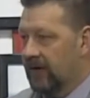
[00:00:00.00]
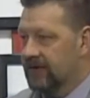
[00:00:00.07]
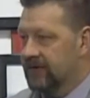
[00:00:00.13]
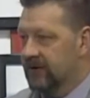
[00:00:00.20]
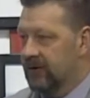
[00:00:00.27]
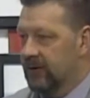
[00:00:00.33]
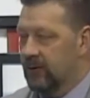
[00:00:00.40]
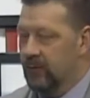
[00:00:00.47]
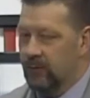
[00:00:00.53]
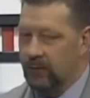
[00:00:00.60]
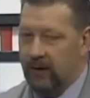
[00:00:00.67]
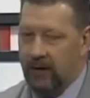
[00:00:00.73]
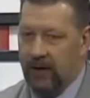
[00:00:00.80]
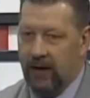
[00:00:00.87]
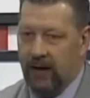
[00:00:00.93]
So
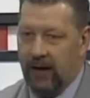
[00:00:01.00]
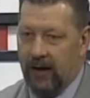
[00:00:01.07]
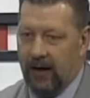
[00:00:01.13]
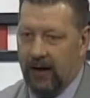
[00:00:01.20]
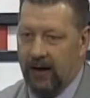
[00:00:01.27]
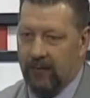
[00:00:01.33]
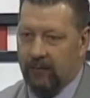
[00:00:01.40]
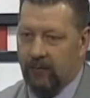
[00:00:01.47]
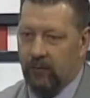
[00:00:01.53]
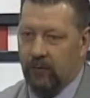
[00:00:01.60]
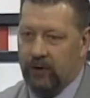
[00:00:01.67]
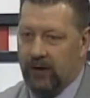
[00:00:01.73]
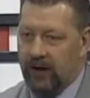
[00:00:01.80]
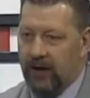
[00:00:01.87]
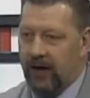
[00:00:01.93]

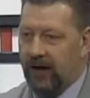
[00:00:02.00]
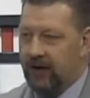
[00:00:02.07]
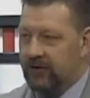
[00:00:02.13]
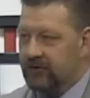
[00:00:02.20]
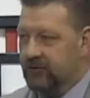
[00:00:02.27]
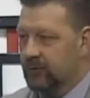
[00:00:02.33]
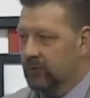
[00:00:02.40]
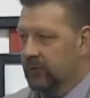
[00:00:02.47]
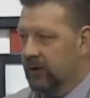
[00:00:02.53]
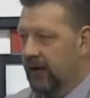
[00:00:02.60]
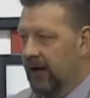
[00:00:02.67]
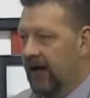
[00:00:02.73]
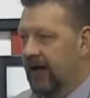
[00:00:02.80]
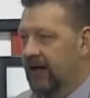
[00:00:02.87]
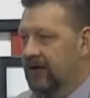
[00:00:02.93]
when you enter school
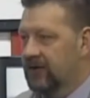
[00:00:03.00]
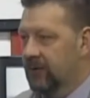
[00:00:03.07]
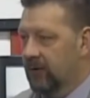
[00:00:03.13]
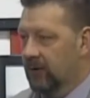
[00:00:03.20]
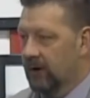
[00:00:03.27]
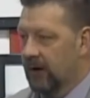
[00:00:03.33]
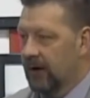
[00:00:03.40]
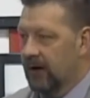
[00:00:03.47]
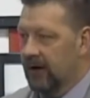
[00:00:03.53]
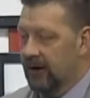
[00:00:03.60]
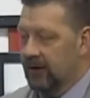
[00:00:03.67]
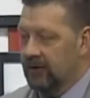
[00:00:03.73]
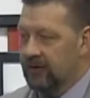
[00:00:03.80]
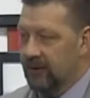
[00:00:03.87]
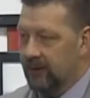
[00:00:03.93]
age, or
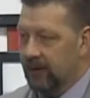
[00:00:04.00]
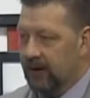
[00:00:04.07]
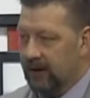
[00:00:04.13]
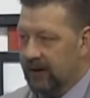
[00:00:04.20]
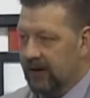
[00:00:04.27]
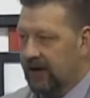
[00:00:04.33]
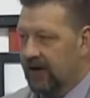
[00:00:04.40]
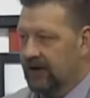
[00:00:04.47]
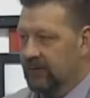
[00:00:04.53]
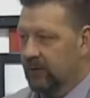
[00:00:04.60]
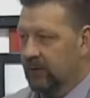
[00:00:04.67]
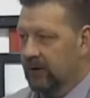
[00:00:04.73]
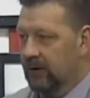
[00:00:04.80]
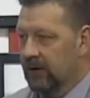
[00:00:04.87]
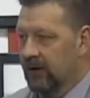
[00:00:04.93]
typically kids
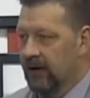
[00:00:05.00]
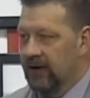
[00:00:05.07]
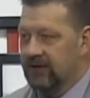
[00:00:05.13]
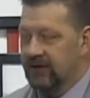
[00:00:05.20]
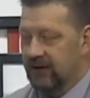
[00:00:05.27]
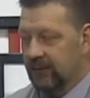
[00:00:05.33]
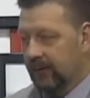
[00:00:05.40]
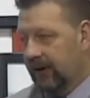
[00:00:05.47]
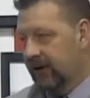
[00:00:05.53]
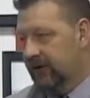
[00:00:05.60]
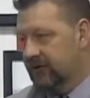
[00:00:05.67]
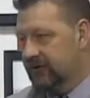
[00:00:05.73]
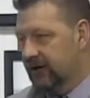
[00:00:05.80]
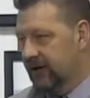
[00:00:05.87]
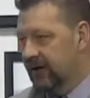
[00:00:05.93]
will start to be
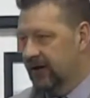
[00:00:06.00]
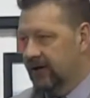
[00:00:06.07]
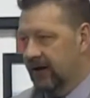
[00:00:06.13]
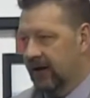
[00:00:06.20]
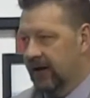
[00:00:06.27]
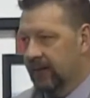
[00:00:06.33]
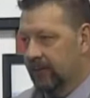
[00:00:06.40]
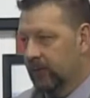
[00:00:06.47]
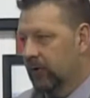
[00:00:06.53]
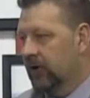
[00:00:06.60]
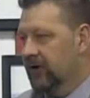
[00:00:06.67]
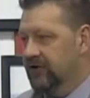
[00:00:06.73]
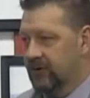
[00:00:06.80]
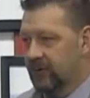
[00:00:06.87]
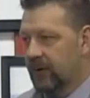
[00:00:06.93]
interested in
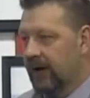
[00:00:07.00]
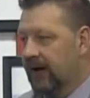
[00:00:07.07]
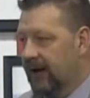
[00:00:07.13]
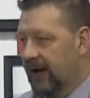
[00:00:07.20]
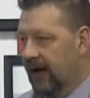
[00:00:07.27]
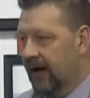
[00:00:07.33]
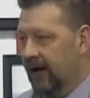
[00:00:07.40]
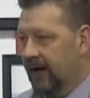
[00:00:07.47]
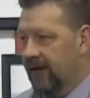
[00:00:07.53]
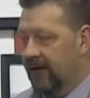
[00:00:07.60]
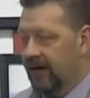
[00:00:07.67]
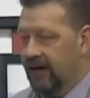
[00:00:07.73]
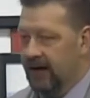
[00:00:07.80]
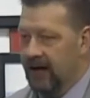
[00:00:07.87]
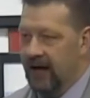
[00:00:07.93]
books and reading, that kind of
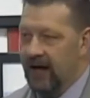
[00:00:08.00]
thing,